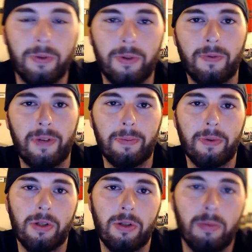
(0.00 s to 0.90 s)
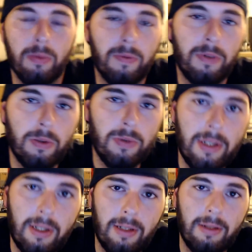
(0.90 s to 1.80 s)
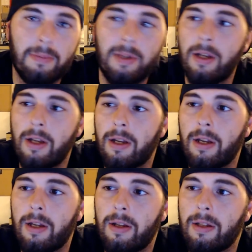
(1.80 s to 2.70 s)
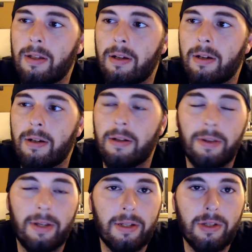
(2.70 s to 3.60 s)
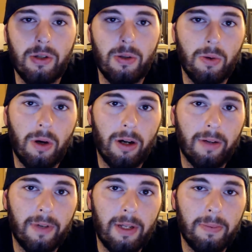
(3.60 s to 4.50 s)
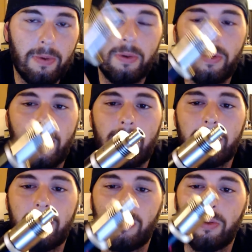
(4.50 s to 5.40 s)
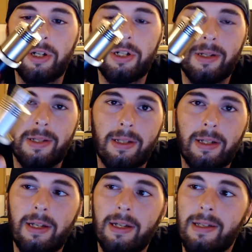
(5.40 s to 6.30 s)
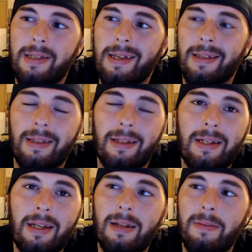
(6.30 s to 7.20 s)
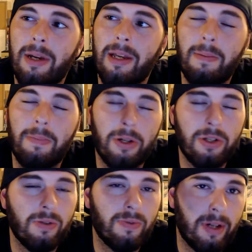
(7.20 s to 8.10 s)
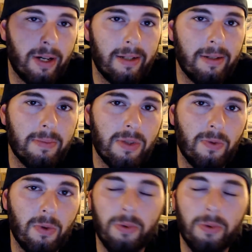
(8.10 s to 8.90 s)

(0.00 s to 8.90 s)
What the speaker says: for the Vapors Tube review team. Thanks to Vape, who has graciously sent the team a bunch of items for